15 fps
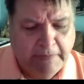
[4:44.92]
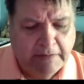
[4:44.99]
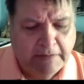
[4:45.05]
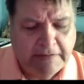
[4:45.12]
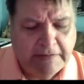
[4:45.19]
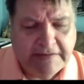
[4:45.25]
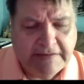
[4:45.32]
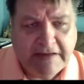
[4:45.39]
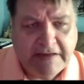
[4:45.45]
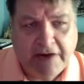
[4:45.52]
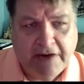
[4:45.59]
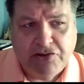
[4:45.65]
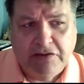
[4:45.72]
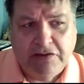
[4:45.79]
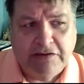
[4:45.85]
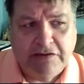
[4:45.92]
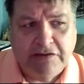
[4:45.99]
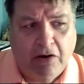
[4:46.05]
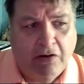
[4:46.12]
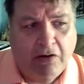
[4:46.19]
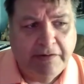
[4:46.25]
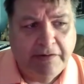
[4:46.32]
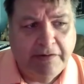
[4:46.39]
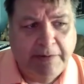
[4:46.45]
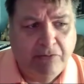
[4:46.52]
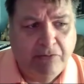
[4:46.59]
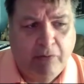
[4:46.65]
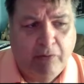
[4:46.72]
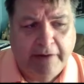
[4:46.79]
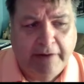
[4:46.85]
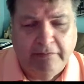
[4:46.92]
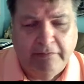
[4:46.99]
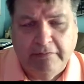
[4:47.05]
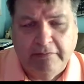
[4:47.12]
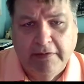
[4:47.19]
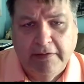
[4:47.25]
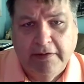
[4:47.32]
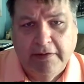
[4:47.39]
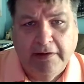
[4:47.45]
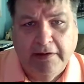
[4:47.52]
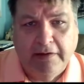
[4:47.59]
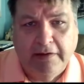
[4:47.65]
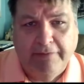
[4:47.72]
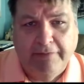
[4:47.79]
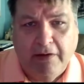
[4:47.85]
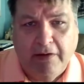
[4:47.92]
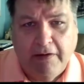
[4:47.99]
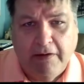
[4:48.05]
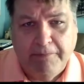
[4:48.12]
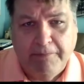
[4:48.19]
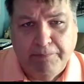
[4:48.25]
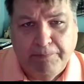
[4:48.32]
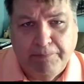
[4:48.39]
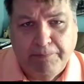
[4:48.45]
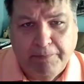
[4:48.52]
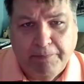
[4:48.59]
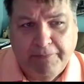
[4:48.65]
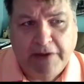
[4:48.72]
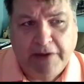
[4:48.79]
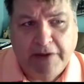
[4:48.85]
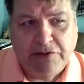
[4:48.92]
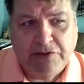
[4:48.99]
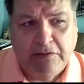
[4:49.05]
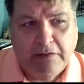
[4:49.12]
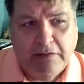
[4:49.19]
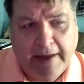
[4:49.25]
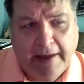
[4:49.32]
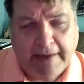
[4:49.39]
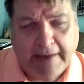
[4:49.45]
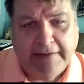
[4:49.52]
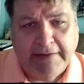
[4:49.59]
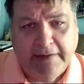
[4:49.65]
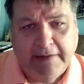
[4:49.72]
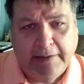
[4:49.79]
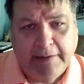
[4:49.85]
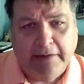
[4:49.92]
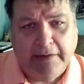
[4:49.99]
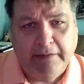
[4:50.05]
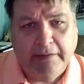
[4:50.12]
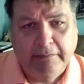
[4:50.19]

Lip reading: Discussions are to be written in a very professional academic